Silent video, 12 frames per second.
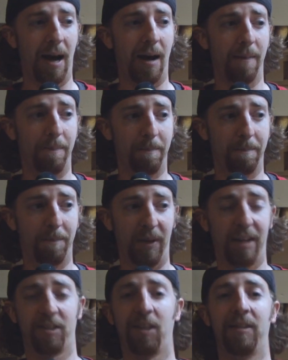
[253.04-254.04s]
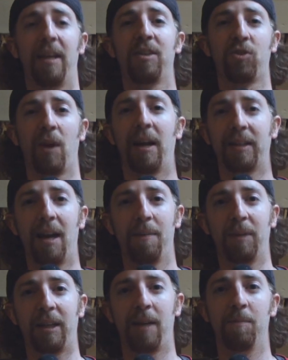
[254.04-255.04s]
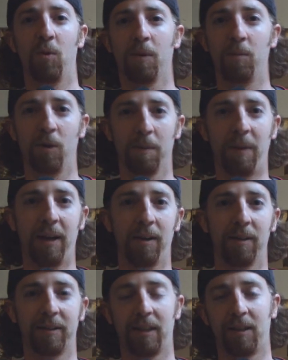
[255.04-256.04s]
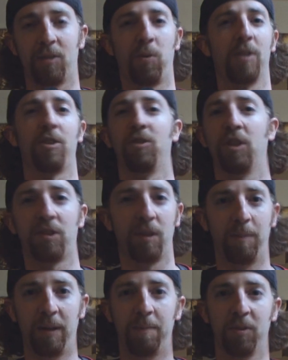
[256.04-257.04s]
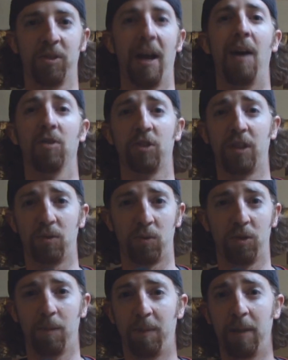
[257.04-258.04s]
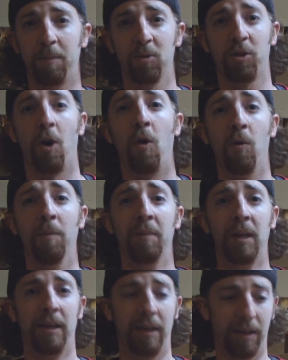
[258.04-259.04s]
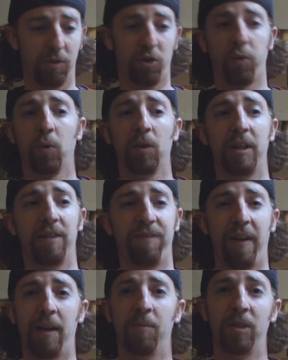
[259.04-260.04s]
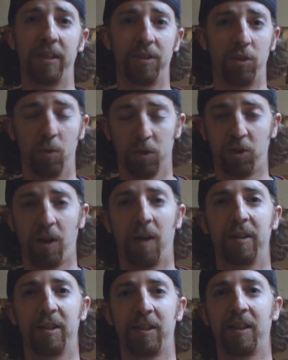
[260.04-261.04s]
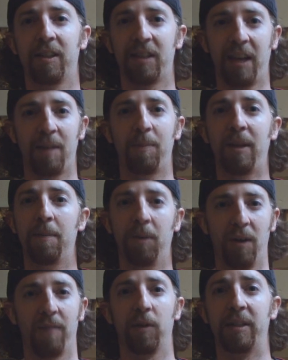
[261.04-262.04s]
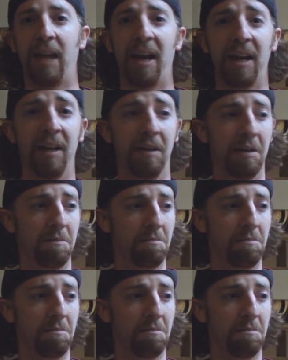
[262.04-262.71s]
But as the days dragged on, it became more and more apparent that this wasn't just the people's house. This was the people's home. It was truly a family. You were starting to see the same people every day.